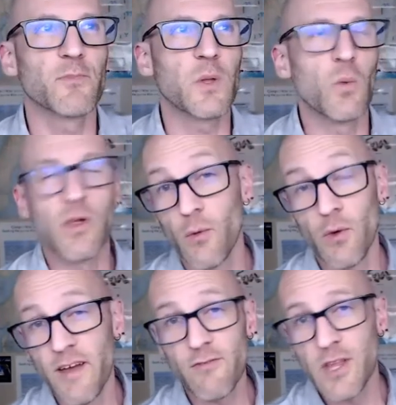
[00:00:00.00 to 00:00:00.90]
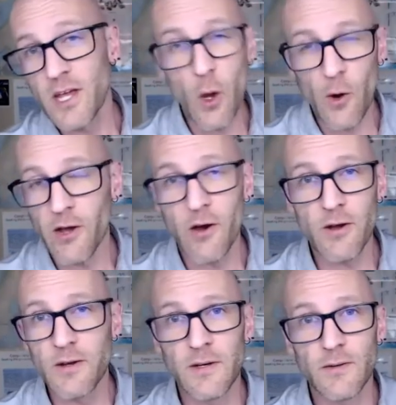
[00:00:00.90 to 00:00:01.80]
With everything going
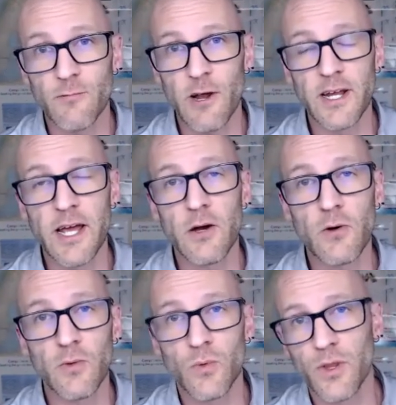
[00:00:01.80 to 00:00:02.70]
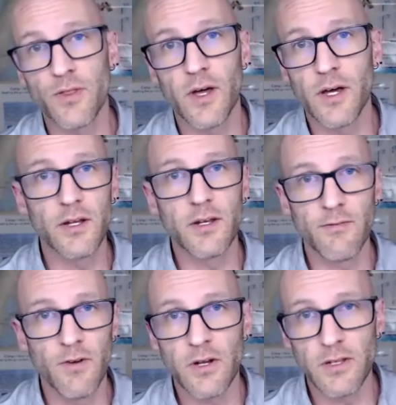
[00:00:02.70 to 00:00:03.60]
on right now with
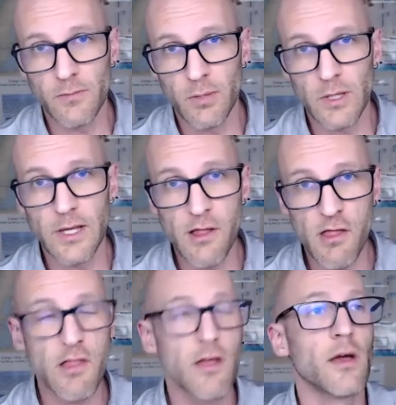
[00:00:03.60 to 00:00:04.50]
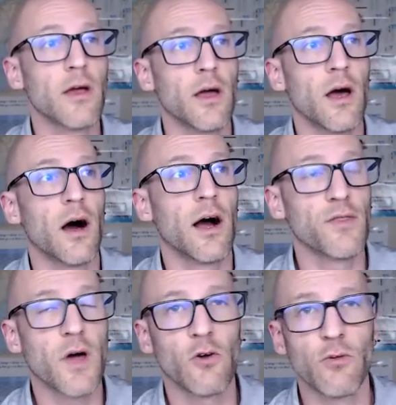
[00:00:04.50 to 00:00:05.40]
defunding the police, I
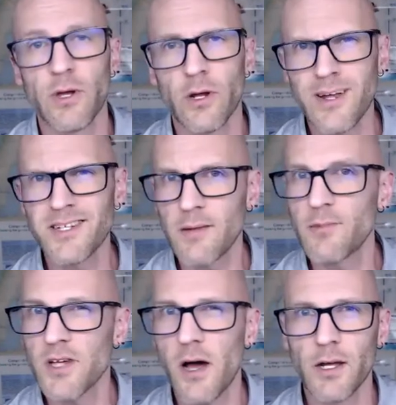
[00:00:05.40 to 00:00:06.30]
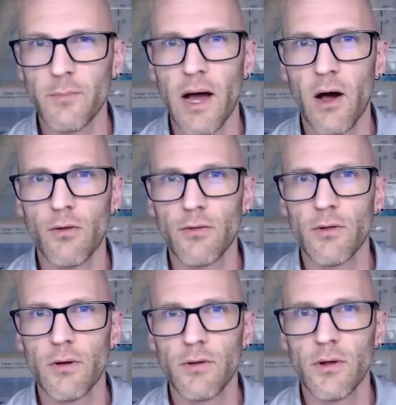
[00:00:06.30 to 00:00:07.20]
thought it would be a great time to talk about
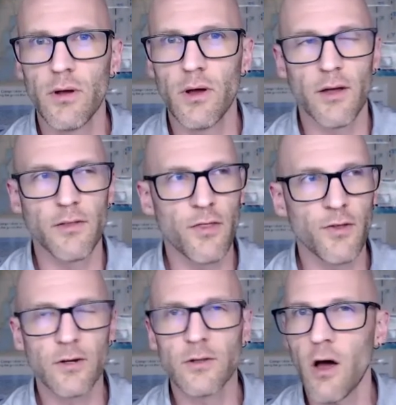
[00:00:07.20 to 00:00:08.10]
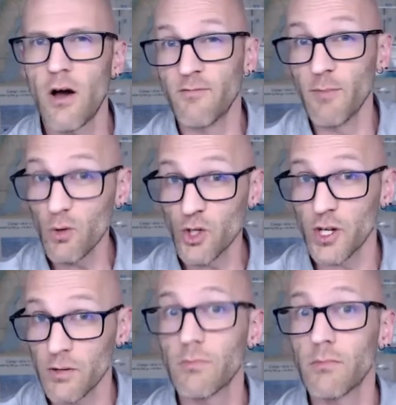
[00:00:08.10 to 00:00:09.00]
the third law of motion.
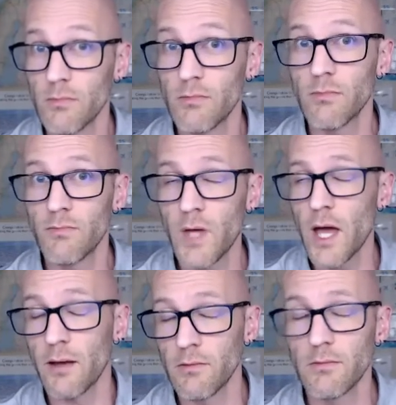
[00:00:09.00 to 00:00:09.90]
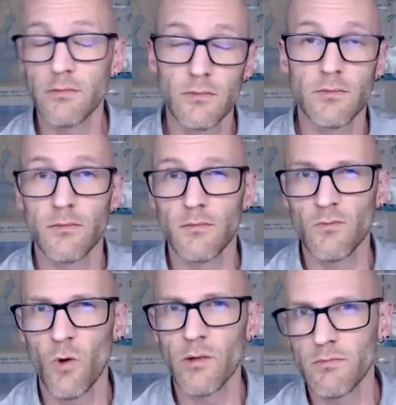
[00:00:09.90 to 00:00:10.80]
Yeah,
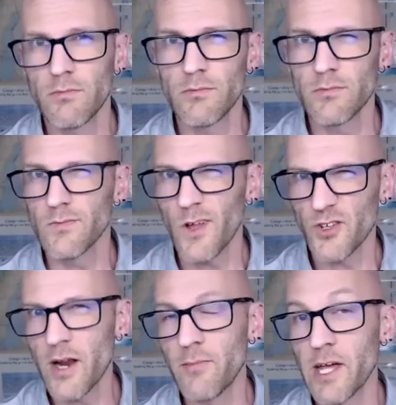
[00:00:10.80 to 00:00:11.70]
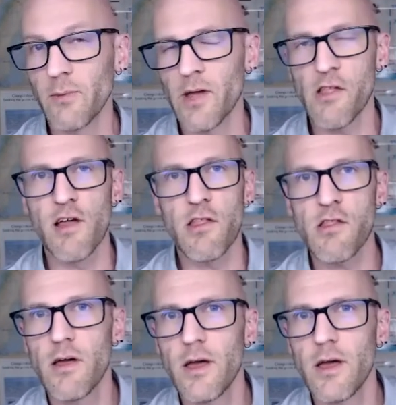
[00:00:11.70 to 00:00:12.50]
well, I'll try to make it make sense.